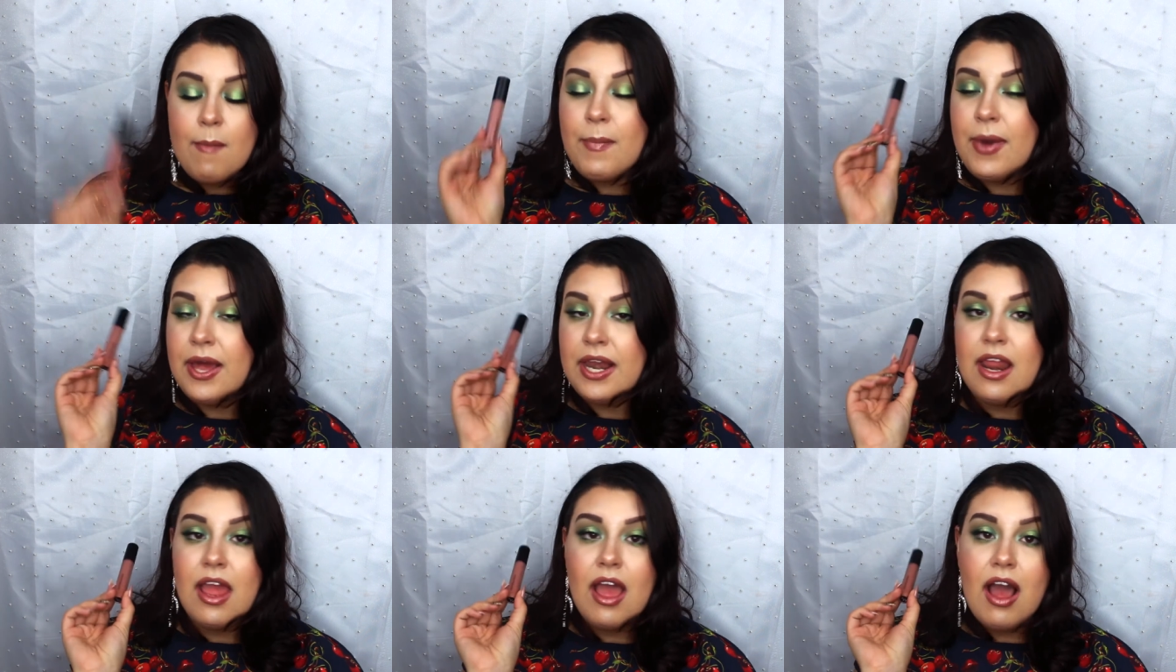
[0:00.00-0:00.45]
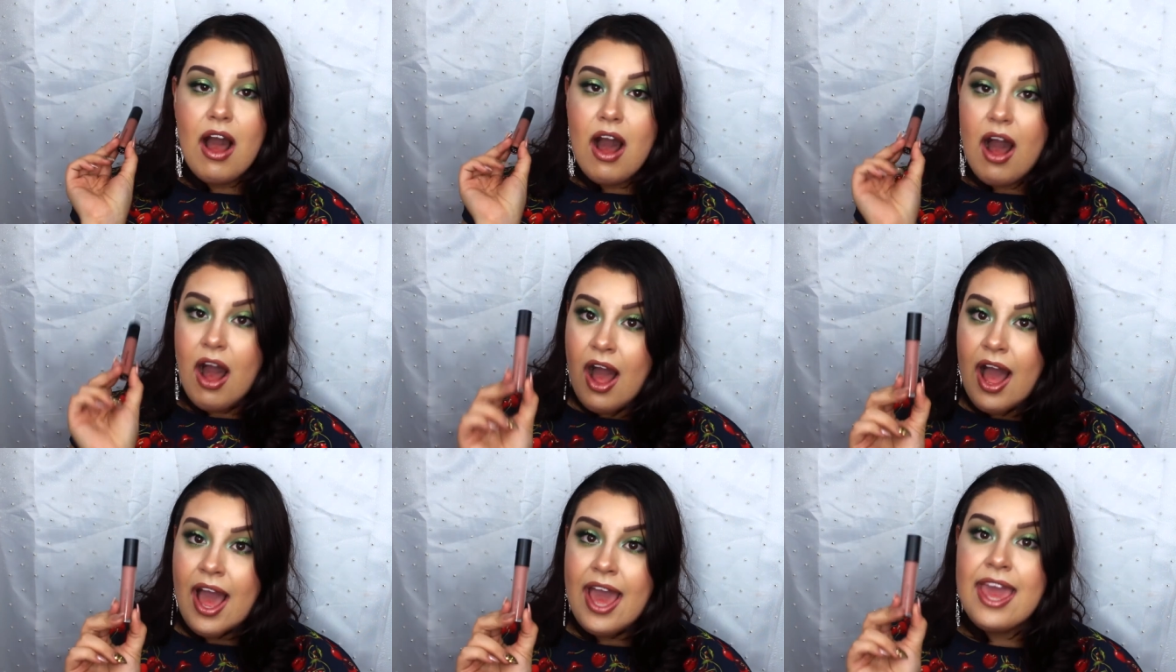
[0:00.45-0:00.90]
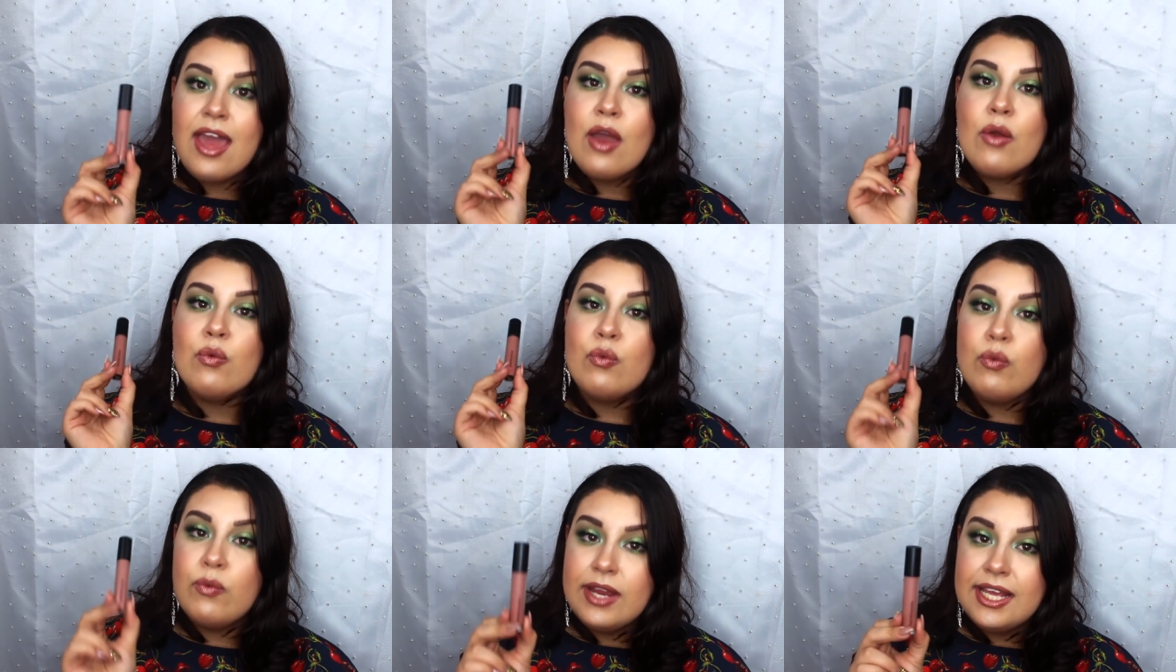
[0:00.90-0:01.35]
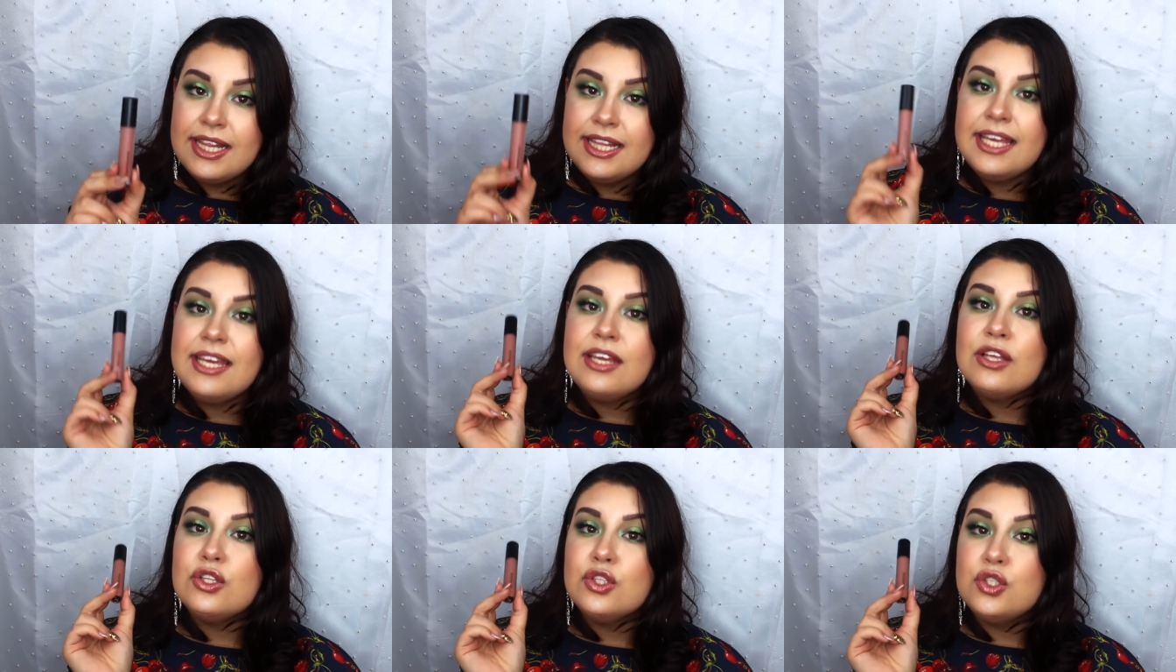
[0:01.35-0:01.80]
But I
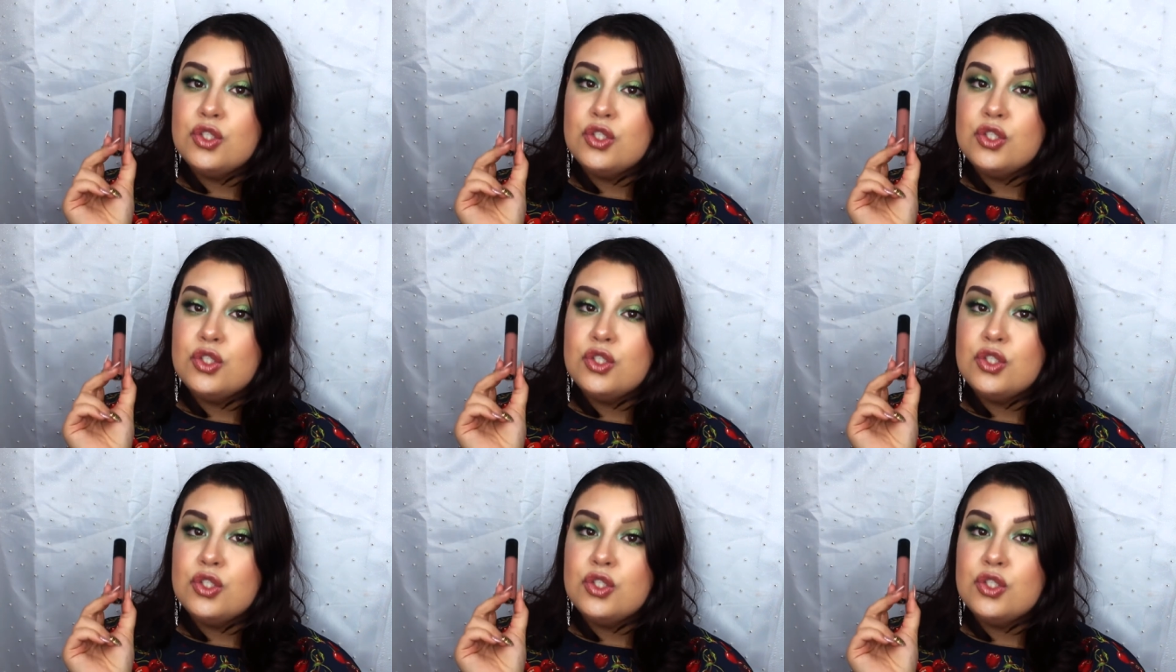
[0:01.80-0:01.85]
really